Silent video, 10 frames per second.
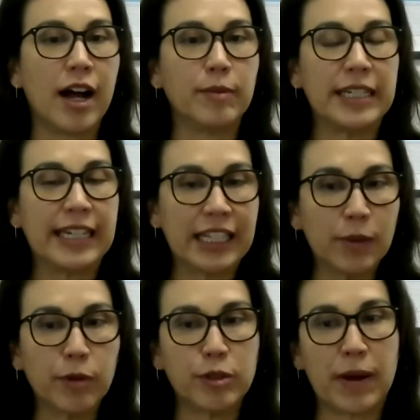to get the
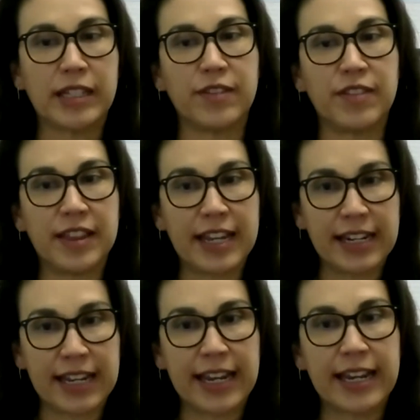perspective that they
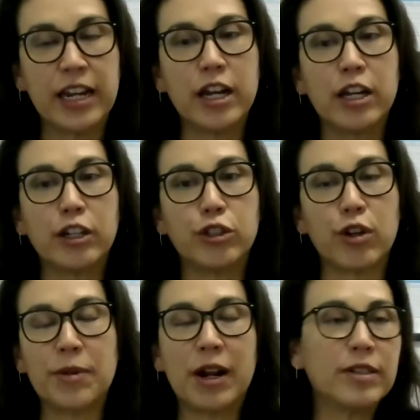need I
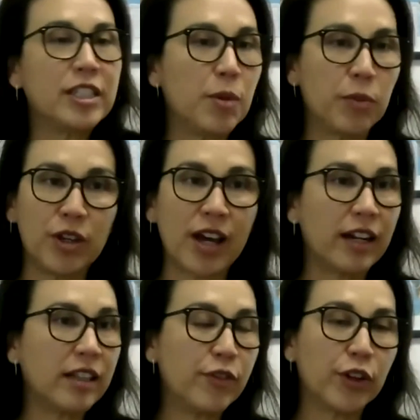mean, I always tell people, you got to
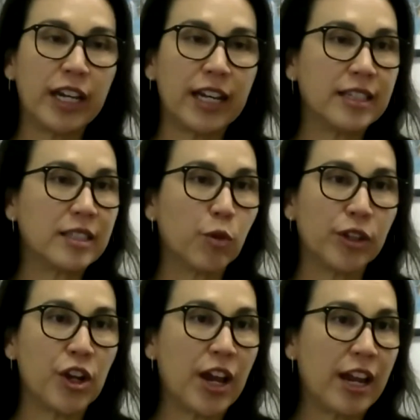love your kids more
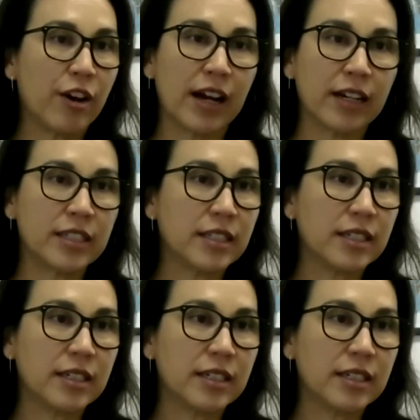than you hate your ex.